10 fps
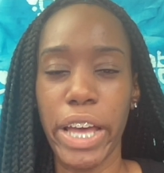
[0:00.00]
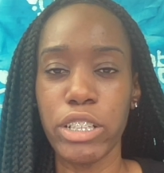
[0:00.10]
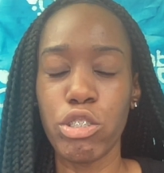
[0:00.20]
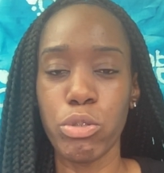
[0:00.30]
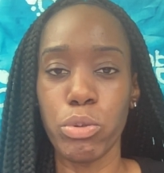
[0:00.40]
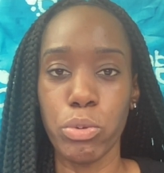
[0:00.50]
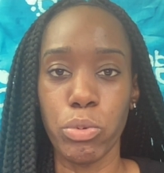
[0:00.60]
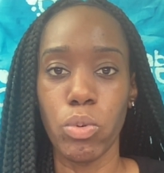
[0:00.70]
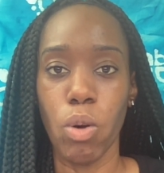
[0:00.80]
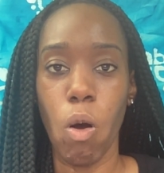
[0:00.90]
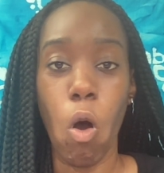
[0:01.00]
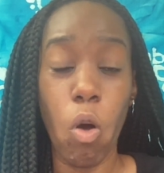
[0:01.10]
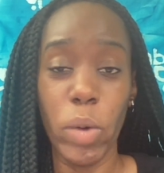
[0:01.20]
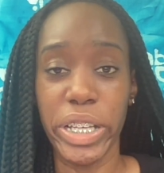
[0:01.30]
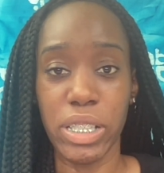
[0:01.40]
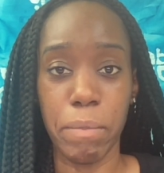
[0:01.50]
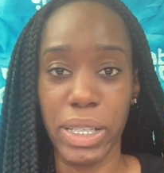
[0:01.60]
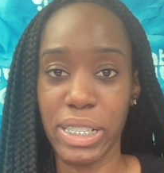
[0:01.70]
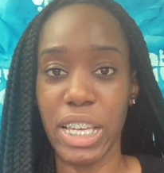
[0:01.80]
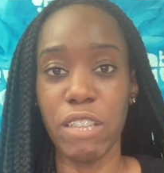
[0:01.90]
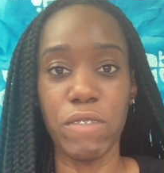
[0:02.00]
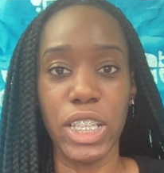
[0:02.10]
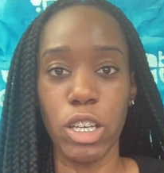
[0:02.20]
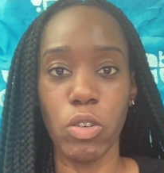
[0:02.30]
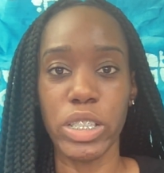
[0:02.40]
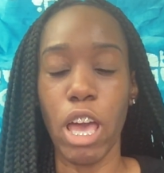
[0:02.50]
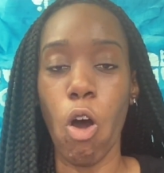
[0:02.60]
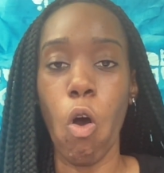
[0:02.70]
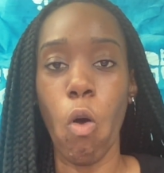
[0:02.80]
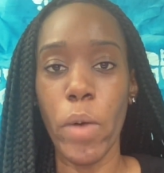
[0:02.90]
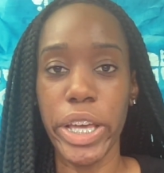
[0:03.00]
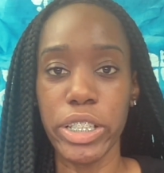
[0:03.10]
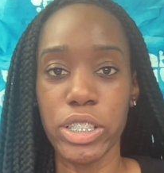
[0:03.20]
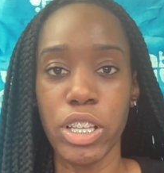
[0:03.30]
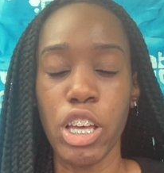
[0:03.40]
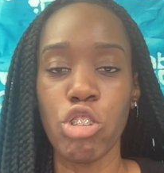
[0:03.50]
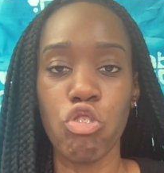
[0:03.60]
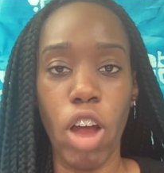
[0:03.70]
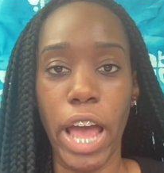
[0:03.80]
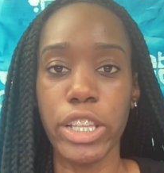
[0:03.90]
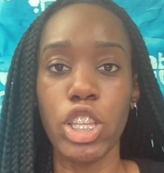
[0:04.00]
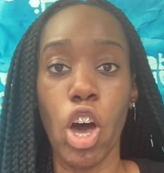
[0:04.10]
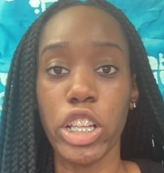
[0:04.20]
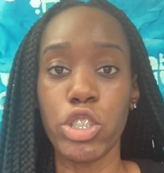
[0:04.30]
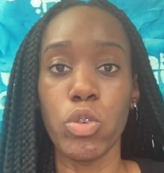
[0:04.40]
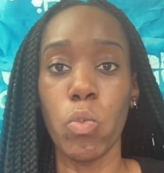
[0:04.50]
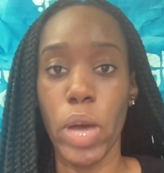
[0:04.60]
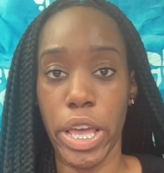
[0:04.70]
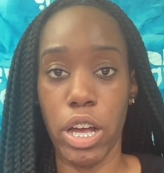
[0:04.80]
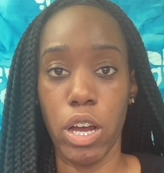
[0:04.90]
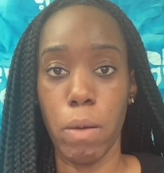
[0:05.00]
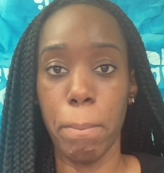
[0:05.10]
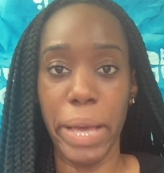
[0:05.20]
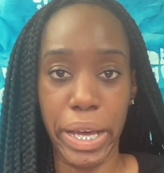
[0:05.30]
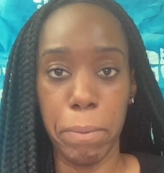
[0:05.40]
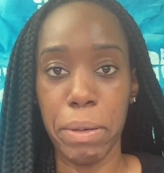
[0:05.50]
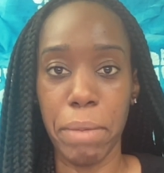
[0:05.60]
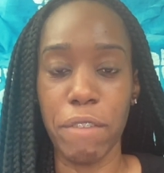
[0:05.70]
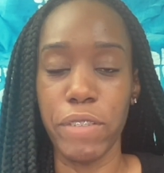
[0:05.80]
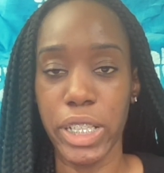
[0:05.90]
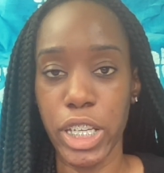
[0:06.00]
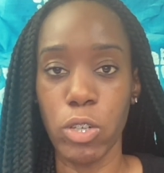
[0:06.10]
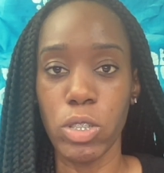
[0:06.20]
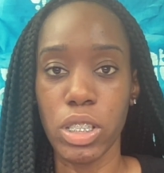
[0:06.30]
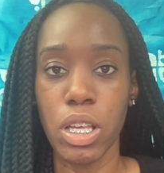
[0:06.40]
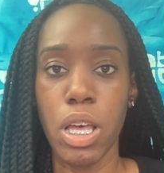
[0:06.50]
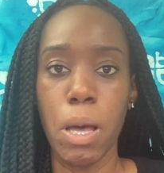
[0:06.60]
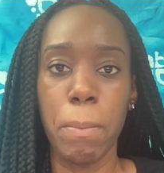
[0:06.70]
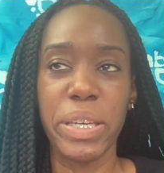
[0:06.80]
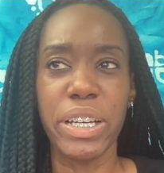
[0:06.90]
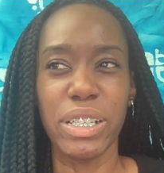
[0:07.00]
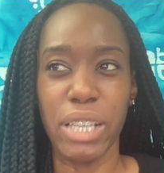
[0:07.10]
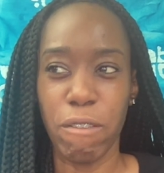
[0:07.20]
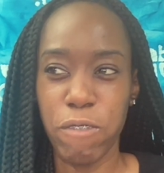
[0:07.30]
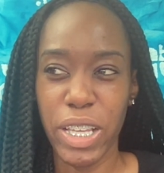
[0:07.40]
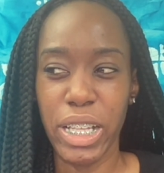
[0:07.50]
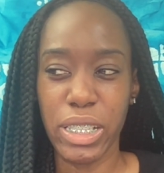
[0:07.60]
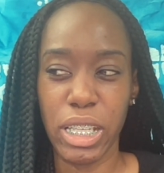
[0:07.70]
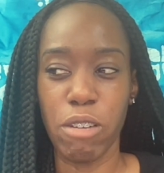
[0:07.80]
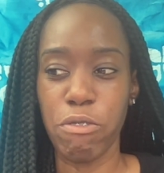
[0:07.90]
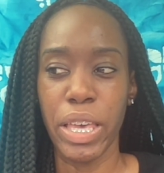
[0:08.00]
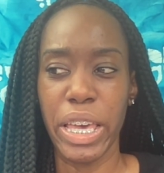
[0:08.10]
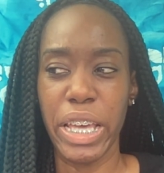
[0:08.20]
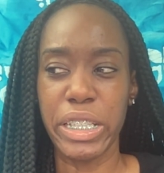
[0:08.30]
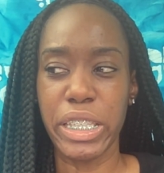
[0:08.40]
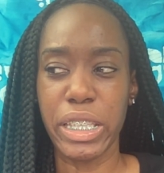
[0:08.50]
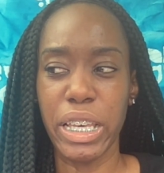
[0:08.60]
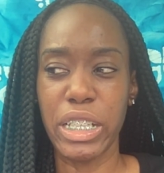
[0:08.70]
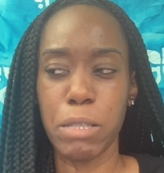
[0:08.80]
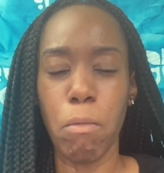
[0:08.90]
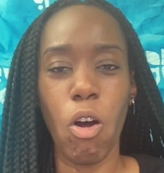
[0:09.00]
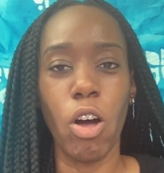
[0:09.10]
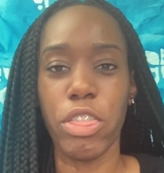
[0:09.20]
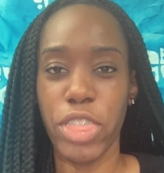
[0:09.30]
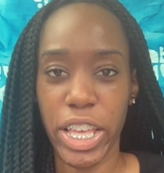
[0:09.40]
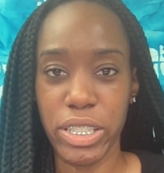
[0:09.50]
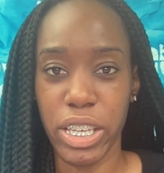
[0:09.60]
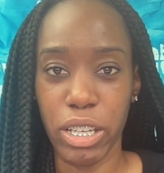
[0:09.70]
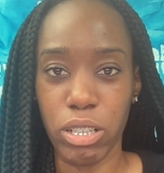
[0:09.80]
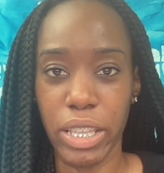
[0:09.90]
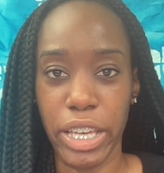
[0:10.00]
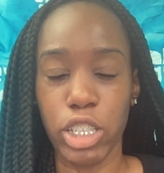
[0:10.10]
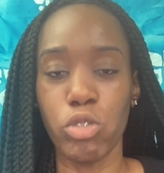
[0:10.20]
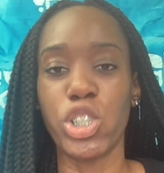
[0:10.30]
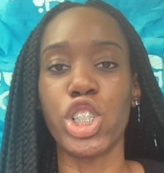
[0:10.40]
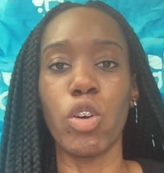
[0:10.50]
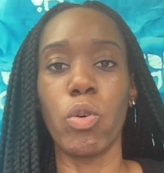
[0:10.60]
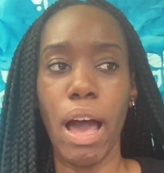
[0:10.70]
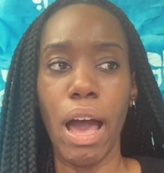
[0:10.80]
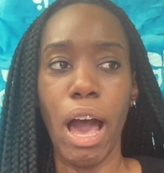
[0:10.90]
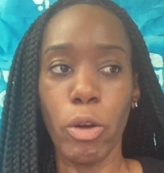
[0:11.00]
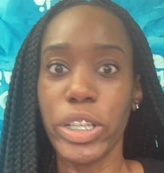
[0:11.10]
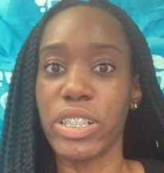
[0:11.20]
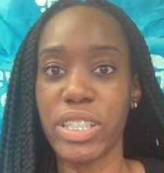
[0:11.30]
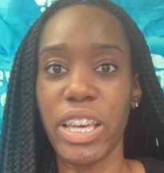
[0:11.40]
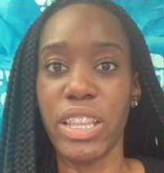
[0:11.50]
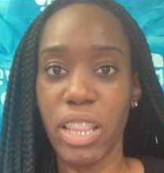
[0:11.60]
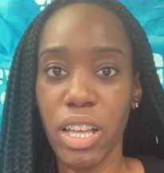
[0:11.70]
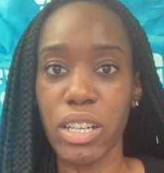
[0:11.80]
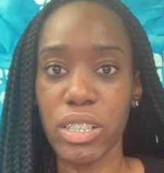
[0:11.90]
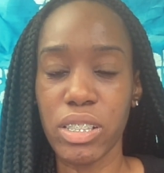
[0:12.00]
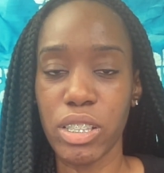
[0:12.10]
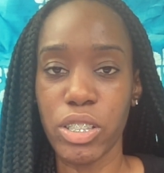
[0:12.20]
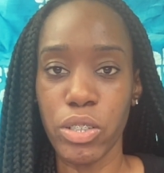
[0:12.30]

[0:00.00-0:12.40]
to always in my skin videos, I always try not to wear makeup in my videos because I feel as if it's more authentic. Like you show how your skin looks,